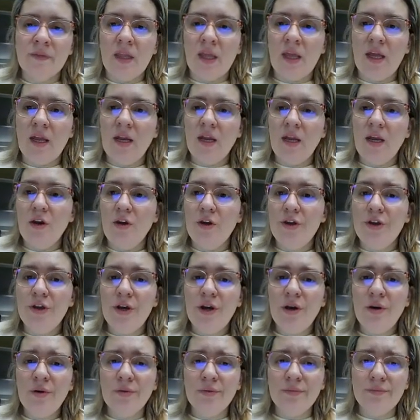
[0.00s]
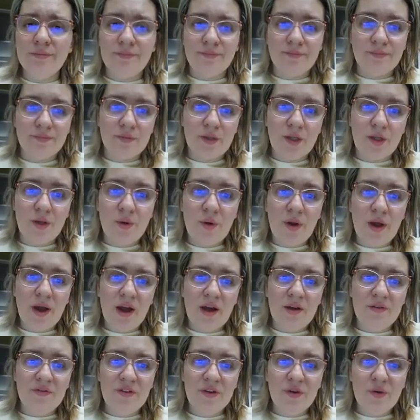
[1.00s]
And here you go. You
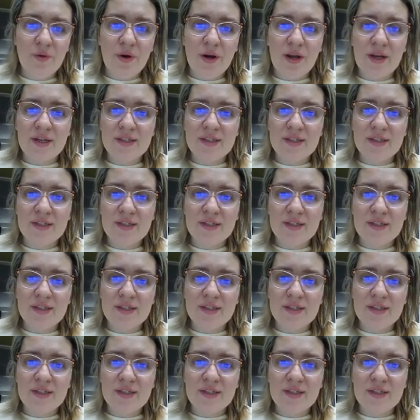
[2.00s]
have your